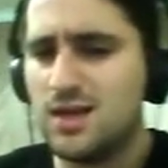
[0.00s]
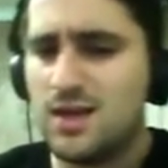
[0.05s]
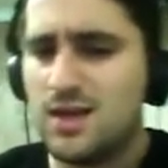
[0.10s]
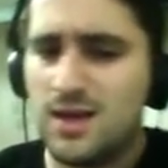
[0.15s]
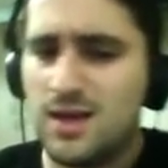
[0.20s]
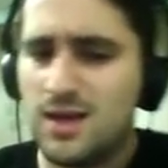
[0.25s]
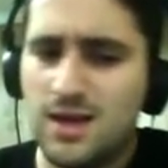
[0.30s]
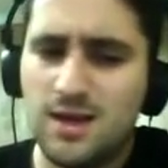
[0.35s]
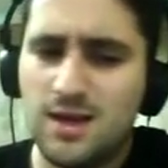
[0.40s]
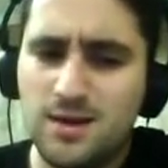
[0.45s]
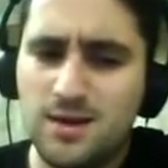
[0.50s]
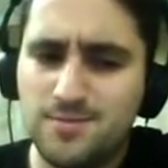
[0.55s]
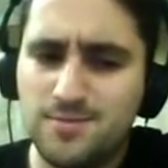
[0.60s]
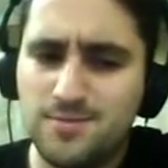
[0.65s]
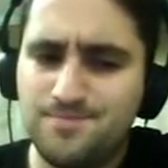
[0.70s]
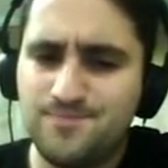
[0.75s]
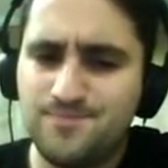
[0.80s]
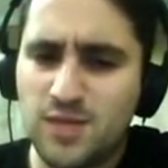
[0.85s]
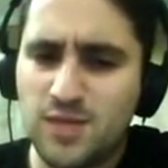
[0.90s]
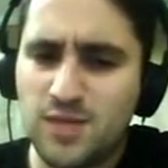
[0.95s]

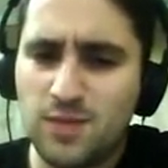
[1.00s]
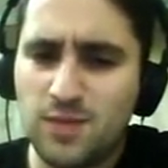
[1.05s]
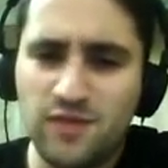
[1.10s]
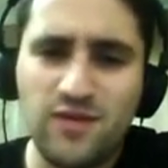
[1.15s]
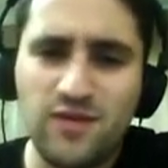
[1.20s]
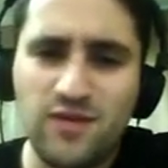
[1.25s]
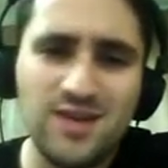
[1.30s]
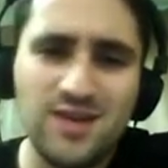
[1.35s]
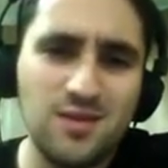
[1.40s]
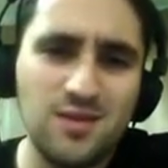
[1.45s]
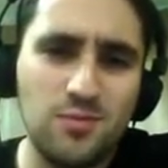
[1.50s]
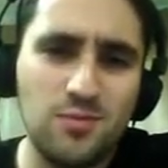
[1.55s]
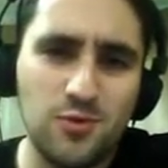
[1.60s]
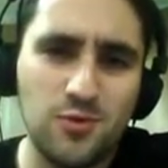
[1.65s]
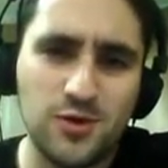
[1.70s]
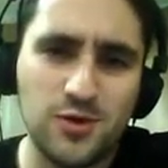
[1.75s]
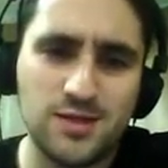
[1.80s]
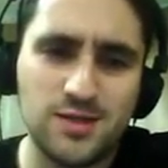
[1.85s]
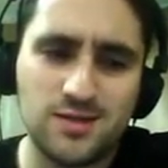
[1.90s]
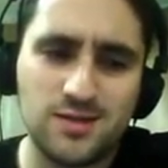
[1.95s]
And my final
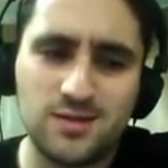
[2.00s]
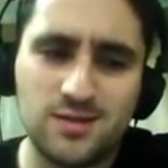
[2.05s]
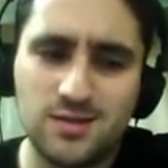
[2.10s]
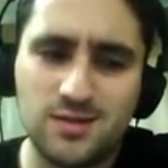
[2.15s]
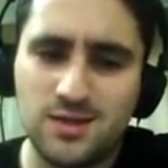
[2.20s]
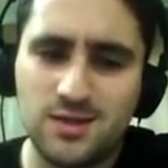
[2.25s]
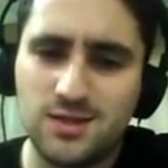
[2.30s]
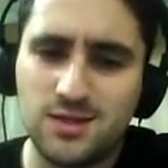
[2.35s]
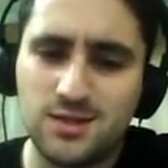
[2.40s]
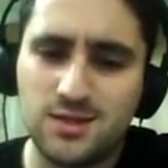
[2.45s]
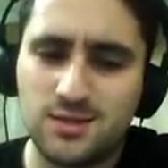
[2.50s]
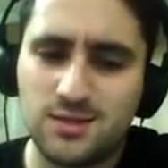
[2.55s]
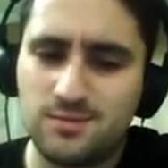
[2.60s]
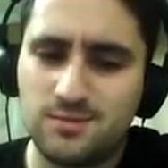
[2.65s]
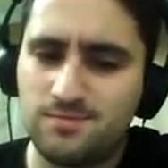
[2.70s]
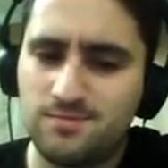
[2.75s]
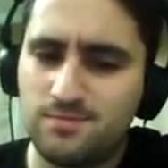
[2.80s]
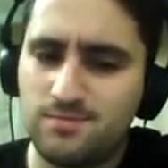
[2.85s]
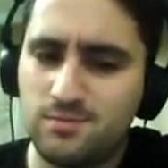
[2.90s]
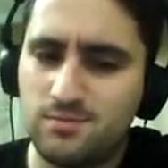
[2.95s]
point
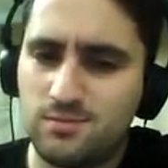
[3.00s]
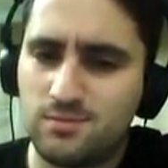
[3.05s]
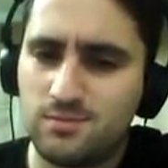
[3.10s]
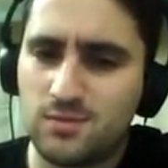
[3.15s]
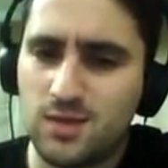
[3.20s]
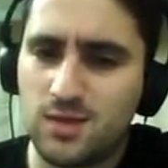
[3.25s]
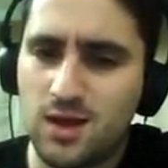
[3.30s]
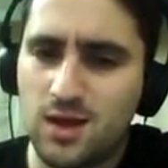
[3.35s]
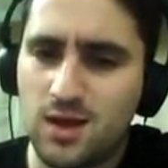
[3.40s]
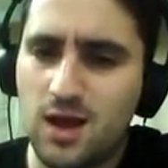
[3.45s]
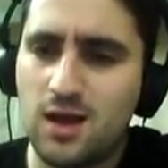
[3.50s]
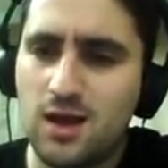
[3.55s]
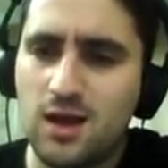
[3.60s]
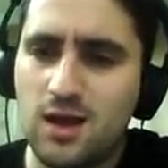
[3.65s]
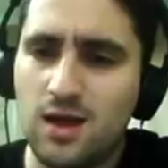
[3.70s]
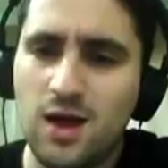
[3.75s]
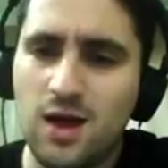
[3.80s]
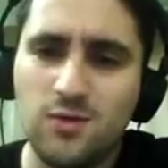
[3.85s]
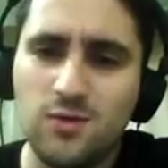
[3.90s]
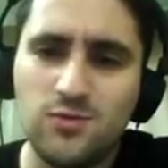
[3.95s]
is,
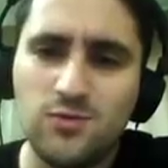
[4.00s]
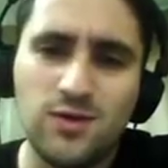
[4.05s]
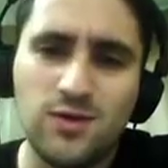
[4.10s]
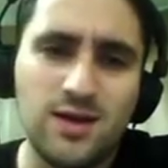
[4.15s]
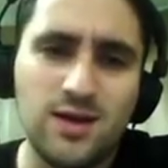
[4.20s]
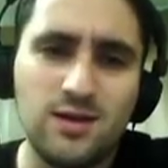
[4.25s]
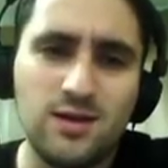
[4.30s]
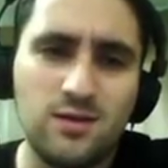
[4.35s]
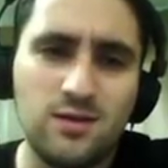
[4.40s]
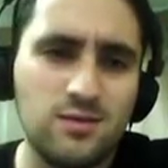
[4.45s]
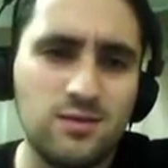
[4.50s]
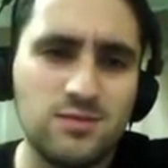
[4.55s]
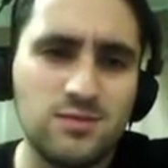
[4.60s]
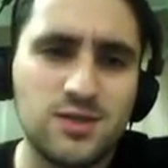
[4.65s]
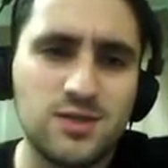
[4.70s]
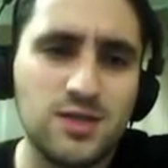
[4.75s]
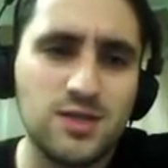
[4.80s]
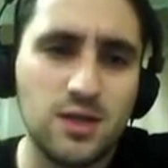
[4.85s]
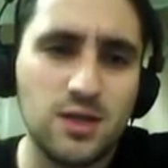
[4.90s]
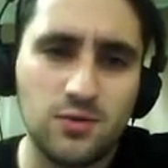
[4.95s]
how do I
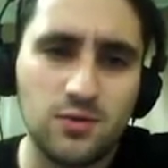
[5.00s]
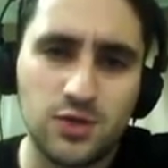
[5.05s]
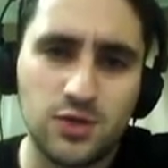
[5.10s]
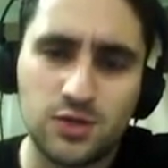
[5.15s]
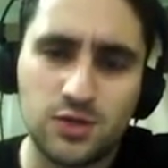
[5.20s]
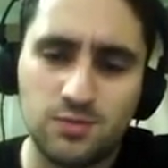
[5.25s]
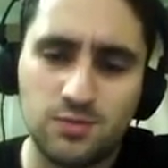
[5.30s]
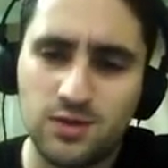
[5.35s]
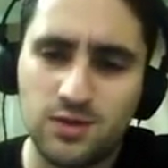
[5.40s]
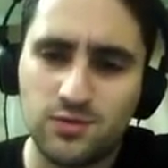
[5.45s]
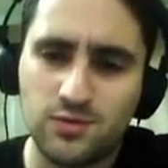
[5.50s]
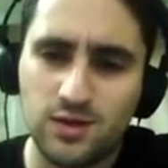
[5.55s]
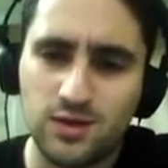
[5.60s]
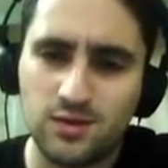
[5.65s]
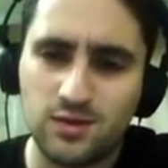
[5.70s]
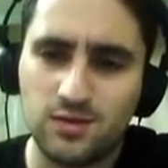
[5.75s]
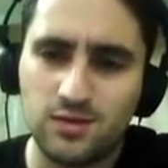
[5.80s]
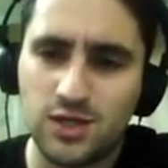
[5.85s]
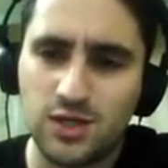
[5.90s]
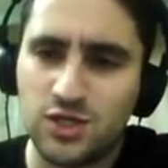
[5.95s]
distinguish
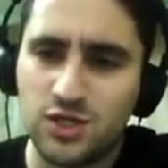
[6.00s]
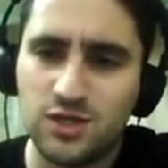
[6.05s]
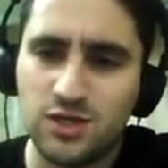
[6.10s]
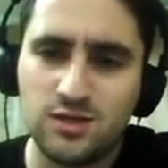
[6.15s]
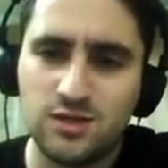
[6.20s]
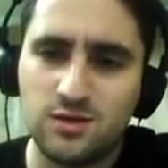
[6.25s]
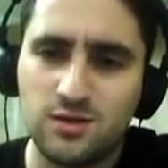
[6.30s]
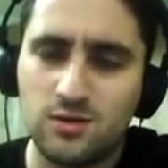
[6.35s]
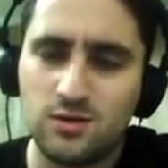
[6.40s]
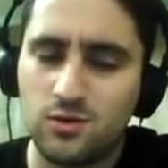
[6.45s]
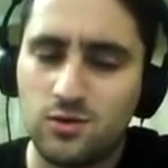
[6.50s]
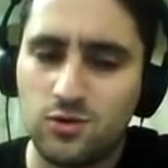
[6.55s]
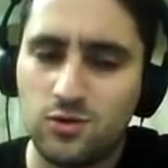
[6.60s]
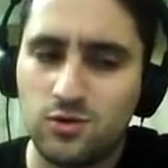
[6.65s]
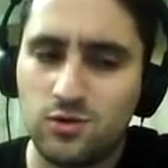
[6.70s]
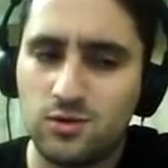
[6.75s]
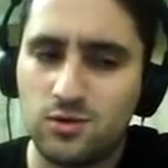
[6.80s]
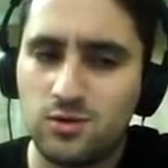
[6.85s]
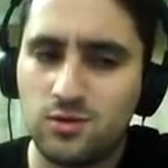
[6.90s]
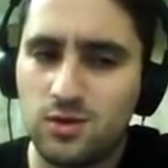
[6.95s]
between a cheater
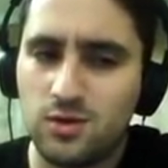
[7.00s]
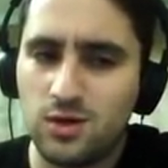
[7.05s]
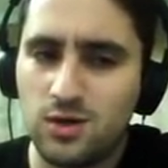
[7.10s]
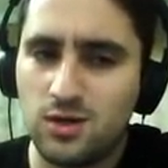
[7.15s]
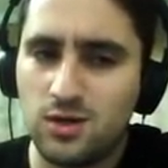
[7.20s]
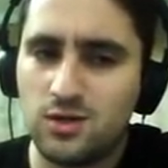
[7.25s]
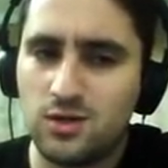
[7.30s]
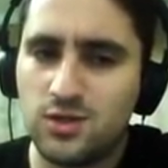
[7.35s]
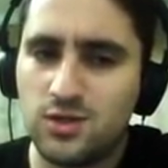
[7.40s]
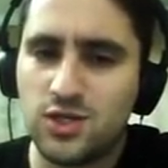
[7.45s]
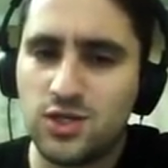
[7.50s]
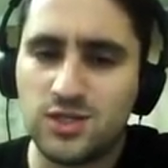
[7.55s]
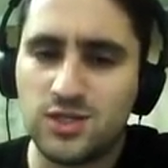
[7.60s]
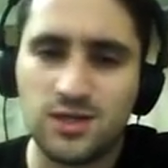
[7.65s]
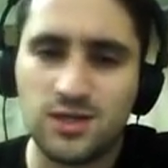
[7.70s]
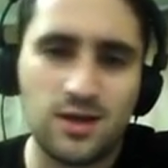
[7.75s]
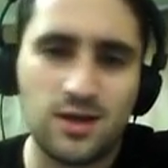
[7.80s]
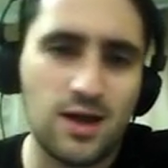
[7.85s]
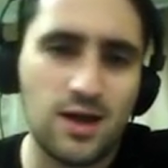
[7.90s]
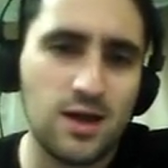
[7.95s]
or
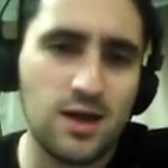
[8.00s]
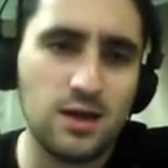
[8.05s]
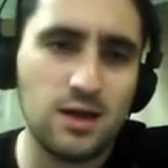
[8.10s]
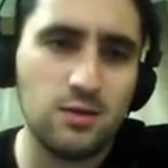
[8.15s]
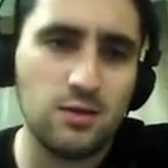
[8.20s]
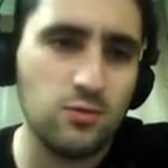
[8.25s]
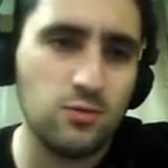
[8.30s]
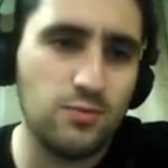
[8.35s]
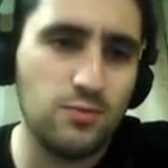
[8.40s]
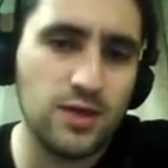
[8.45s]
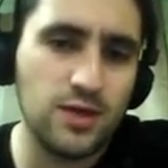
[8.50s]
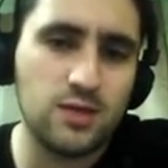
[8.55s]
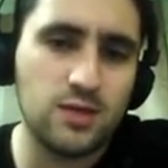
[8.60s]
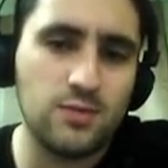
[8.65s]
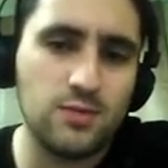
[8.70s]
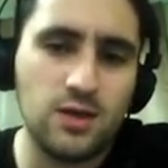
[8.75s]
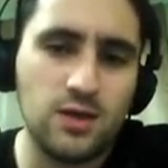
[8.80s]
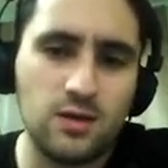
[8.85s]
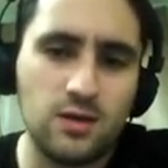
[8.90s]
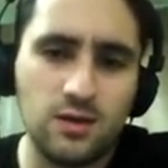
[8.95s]
just a guy who
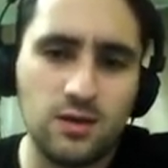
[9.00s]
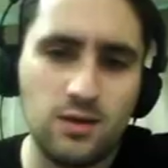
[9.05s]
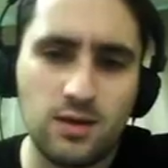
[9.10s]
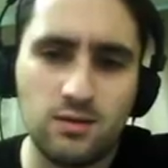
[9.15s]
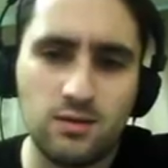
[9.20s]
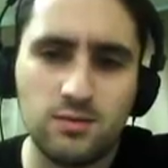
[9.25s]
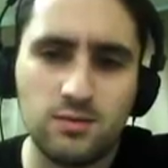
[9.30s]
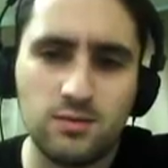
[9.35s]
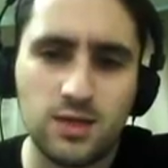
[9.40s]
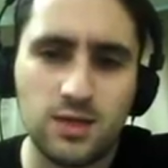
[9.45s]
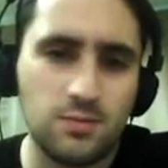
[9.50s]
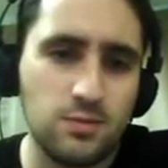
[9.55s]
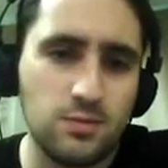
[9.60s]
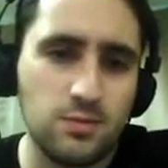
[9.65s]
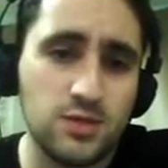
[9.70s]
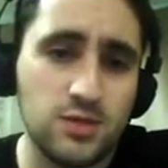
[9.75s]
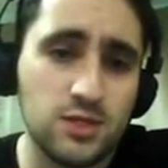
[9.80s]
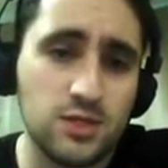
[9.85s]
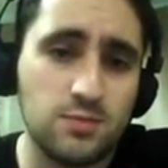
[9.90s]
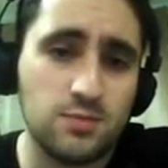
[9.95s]
beat me
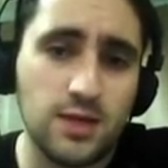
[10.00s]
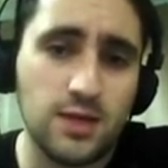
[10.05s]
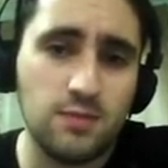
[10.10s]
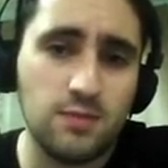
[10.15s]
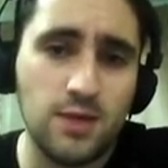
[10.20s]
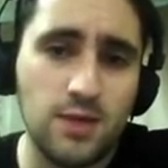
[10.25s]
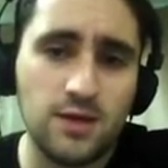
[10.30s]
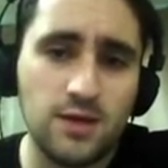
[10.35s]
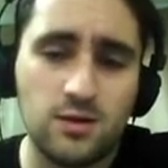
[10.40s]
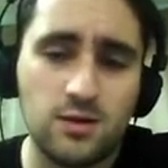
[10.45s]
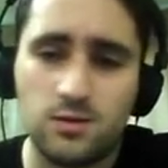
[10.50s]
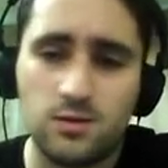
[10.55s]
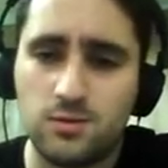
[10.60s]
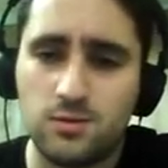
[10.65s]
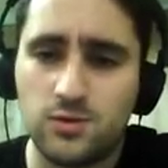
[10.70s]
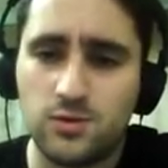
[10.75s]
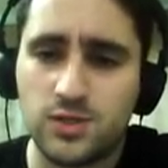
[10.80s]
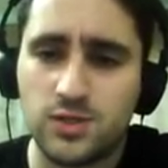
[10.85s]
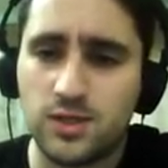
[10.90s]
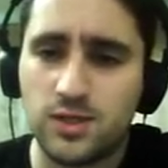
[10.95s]
that just played better
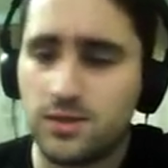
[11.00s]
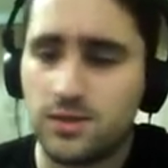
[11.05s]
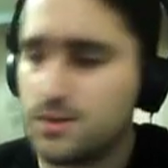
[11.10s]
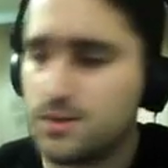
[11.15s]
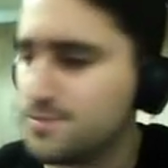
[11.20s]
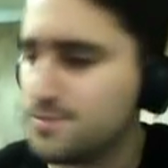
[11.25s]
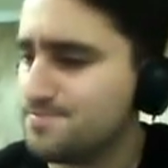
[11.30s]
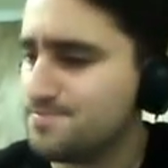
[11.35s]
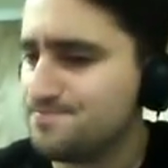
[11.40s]
or something?